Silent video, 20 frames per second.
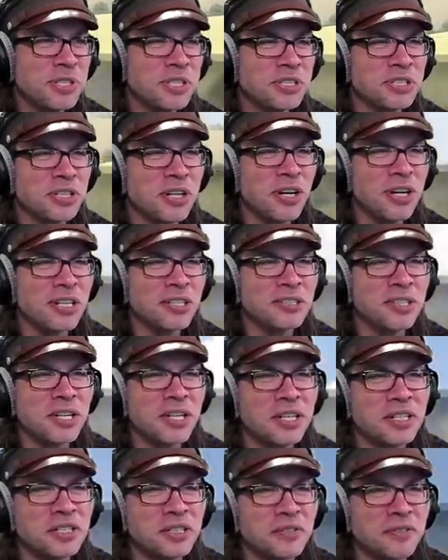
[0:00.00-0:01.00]
the dark
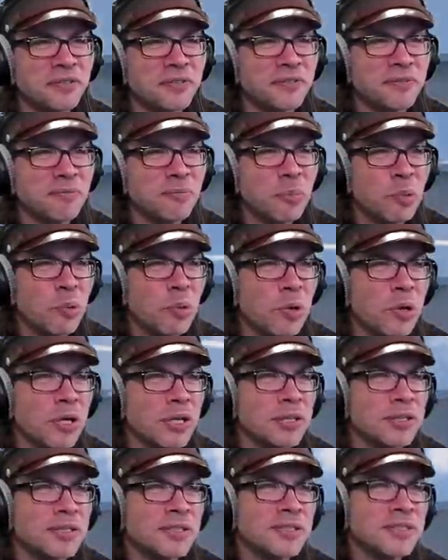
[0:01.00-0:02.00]
days of
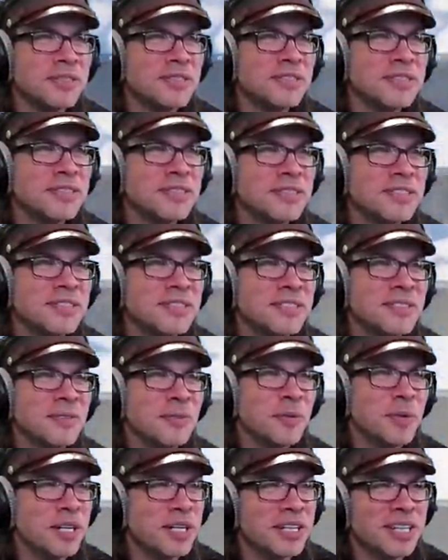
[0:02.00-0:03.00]
porn.
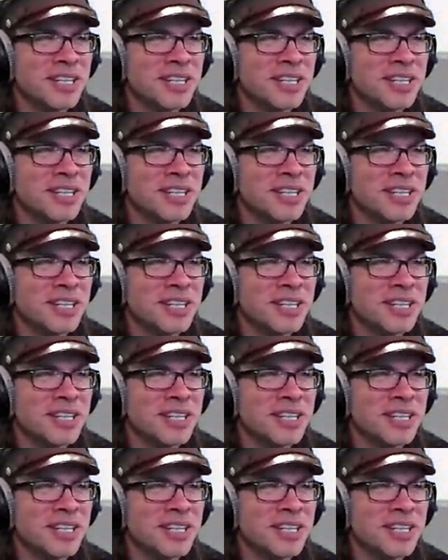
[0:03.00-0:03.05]
Well,